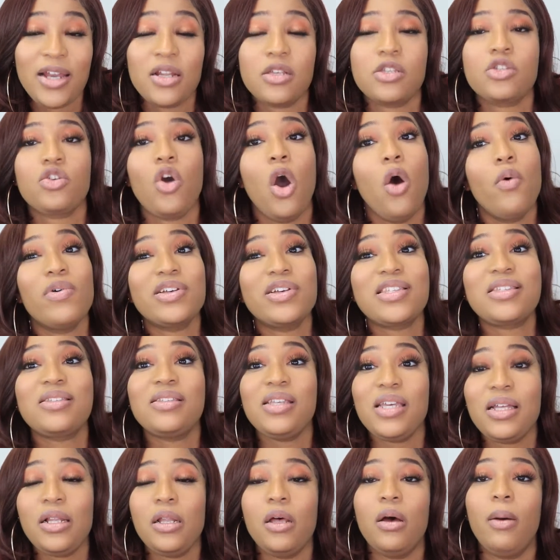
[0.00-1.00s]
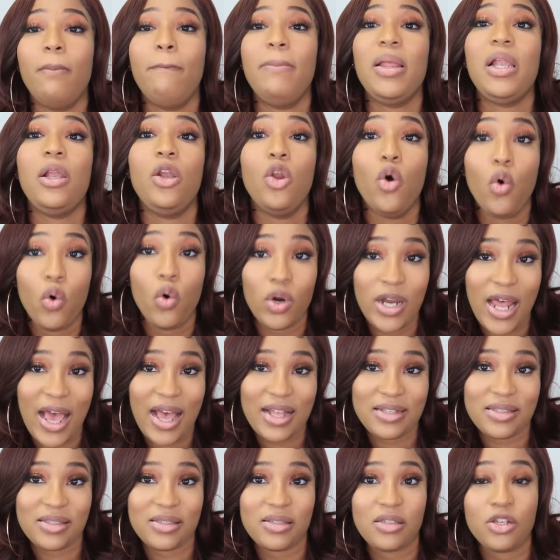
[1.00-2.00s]
And the score was still below
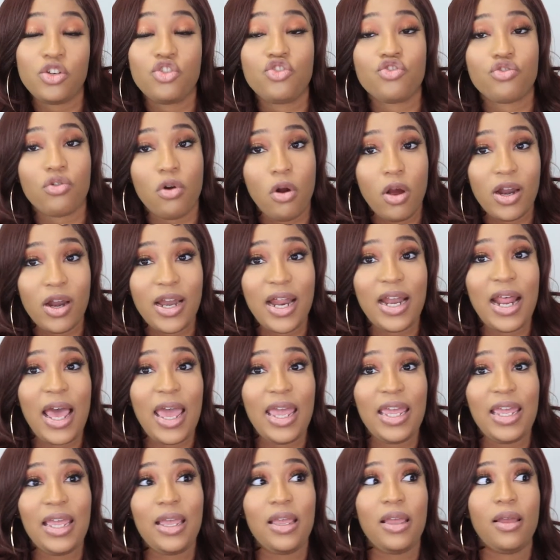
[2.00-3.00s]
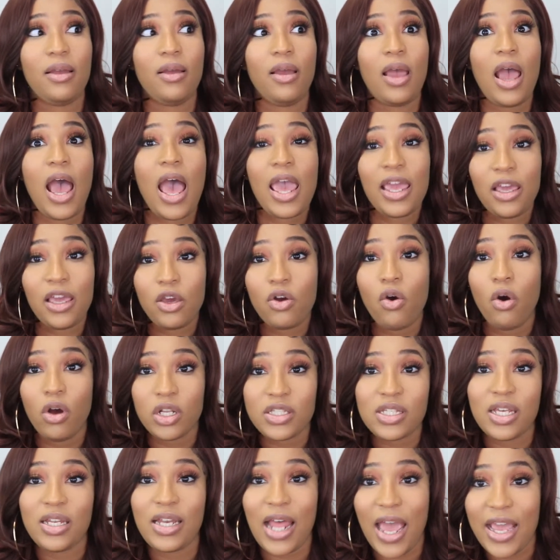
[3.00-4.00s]
that. The draw that I
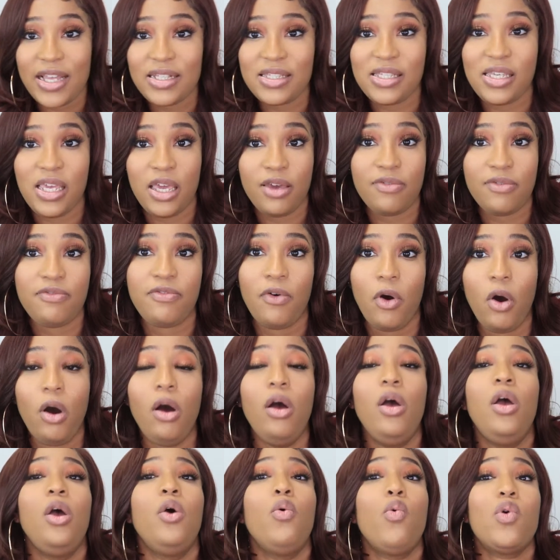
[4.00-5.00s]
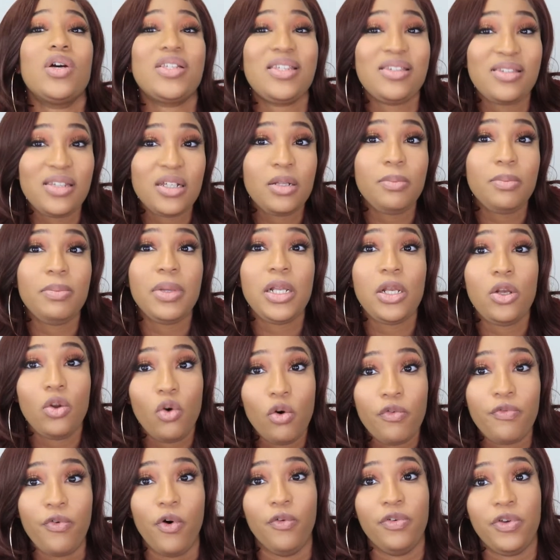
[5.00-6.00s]
got an ITA for was still
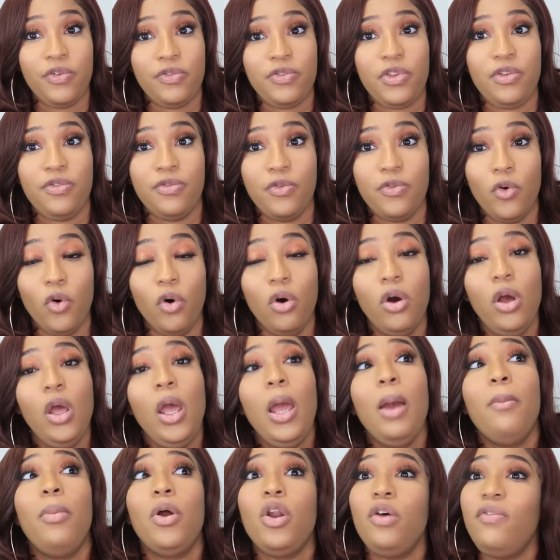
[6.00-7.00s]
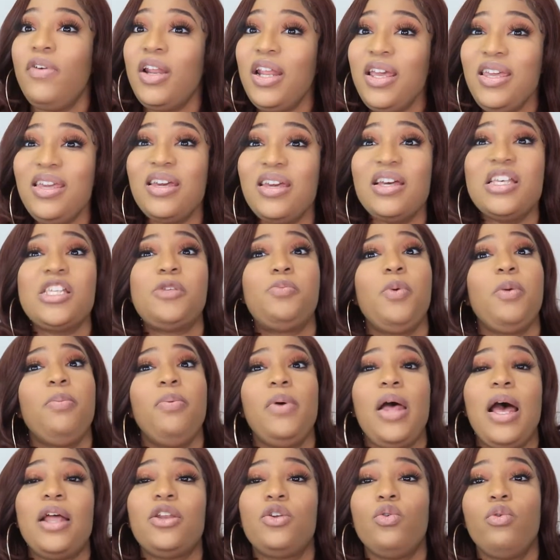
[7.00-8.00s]
below 454. But over the years,
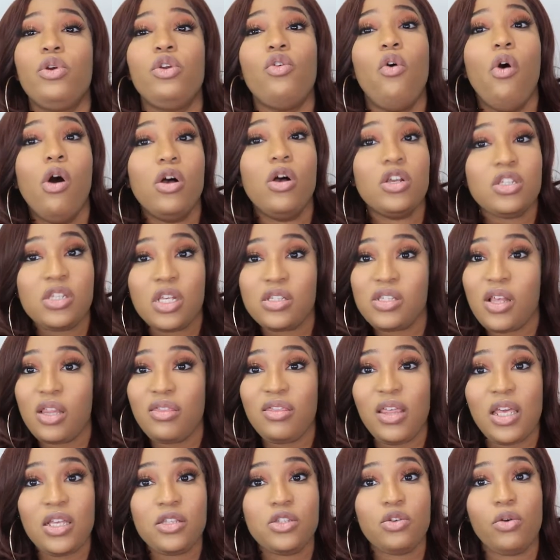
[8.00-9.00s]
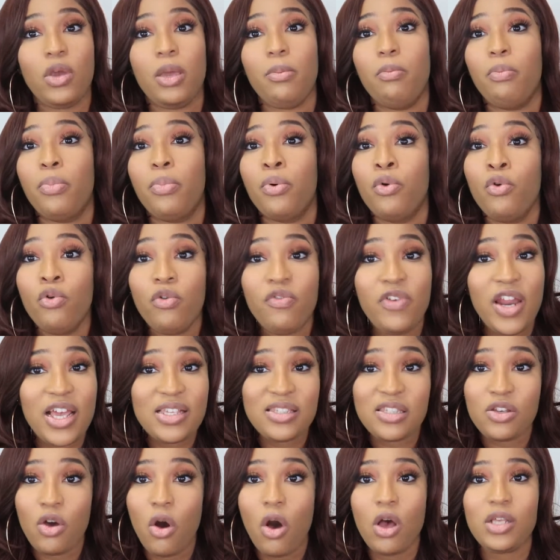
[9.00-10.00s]
people are doing all sorts of things to improve their
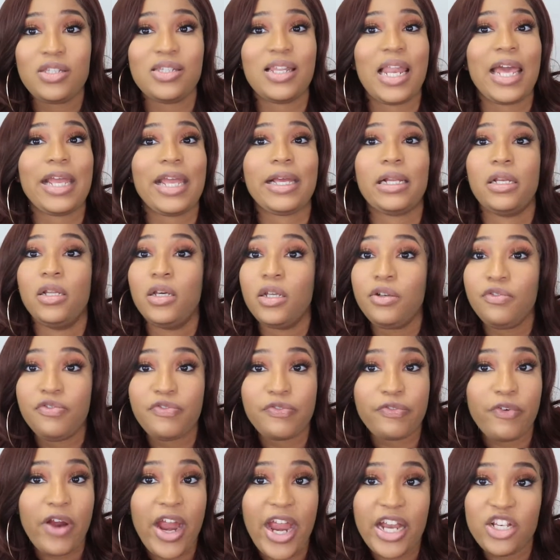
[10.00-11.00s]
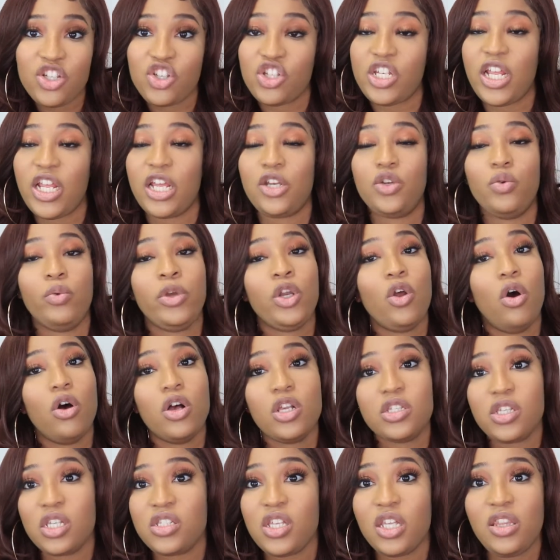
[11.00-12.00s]
scores, like learn French. They're doing
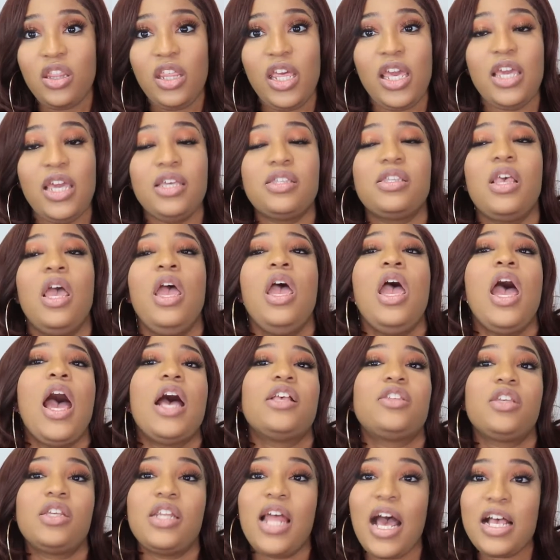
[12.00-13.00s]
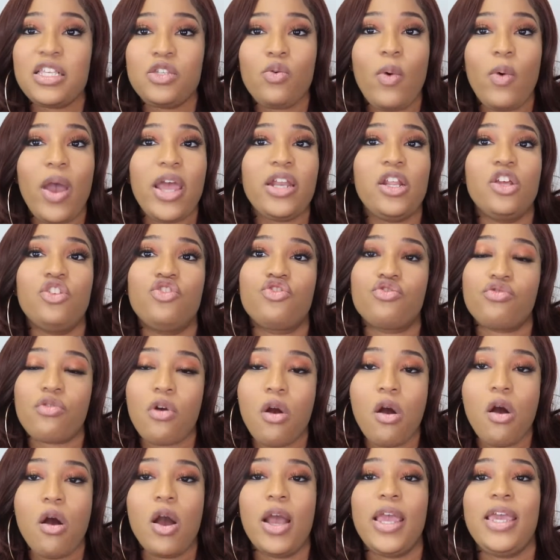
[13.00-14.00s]
all sorts of things. And so that's why the
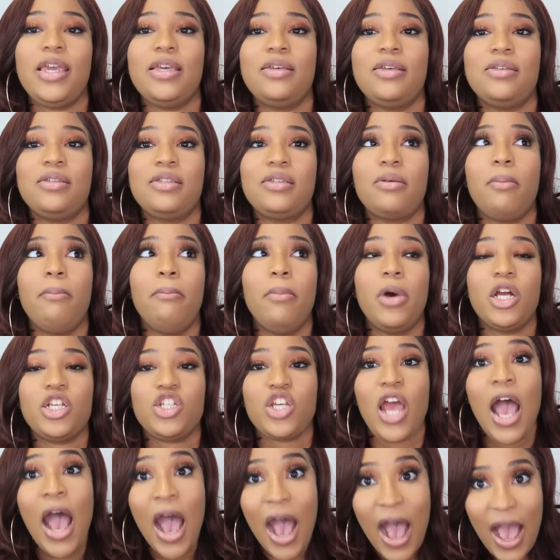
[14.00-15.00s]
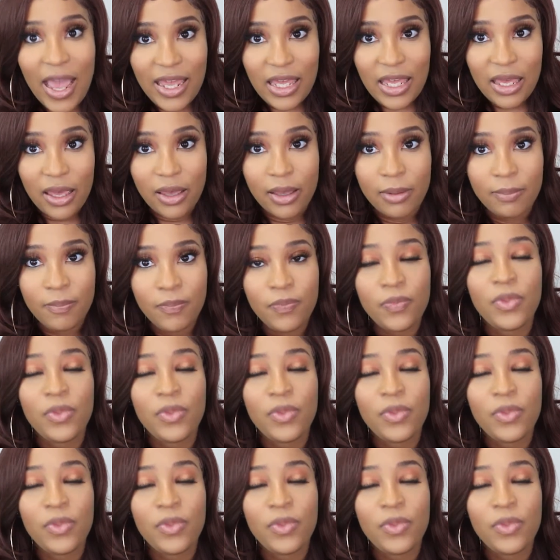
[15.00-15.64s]
draw is much higher.